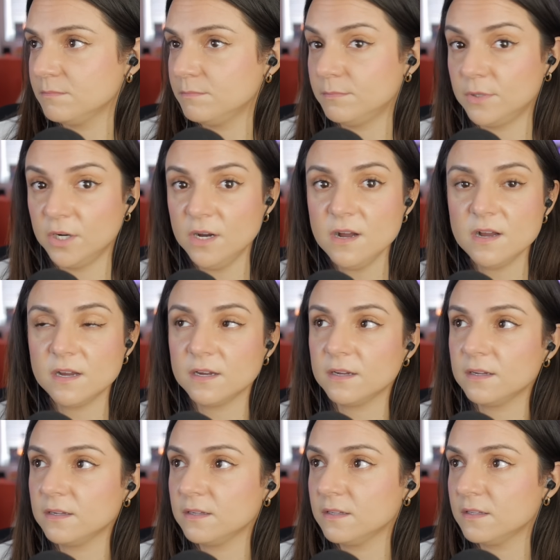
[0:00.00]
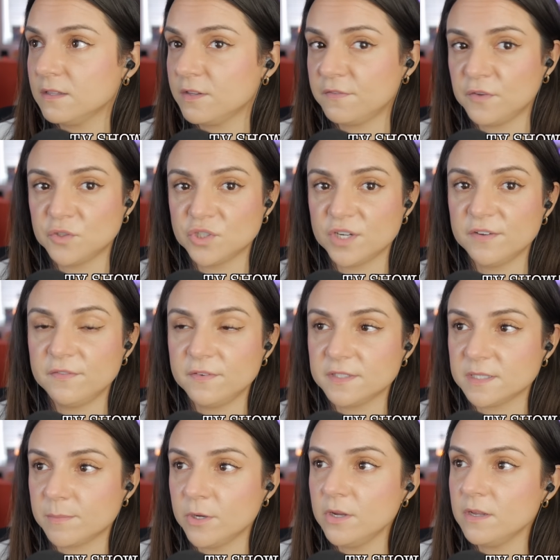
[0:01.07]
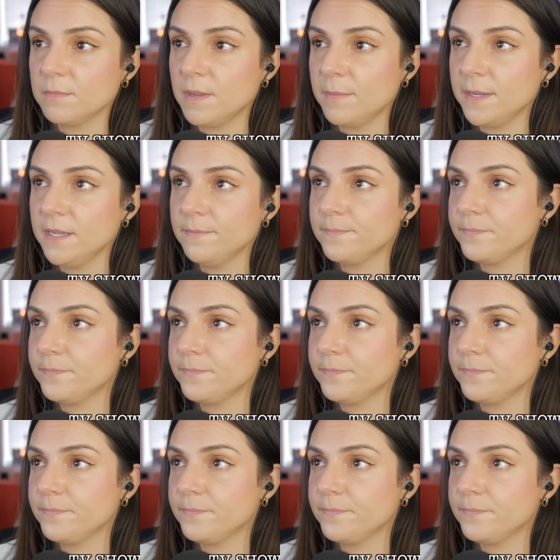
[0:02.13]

Book? The Fugitive is a book, maybe?